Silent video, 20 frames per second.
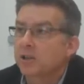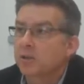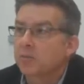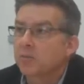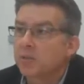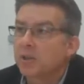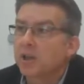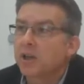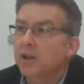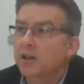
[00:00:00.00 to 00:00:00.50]
and
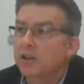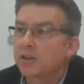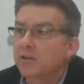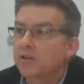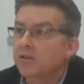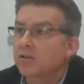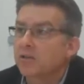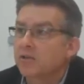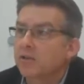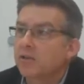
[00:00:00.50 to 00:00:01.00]

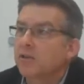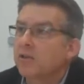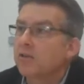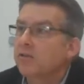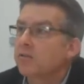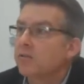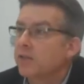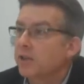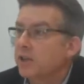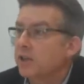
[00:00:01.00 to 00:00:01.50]
compliance
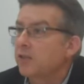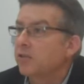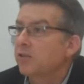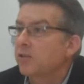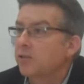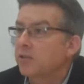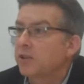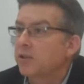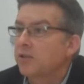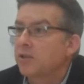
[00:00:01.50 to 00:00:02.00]
on
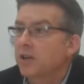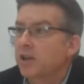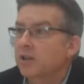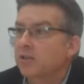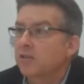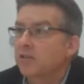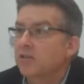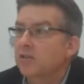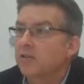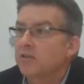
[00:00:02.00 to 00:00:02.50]
financial
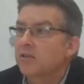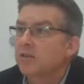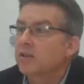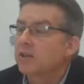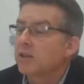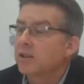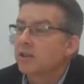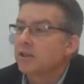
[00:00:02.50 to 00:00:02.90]
transactions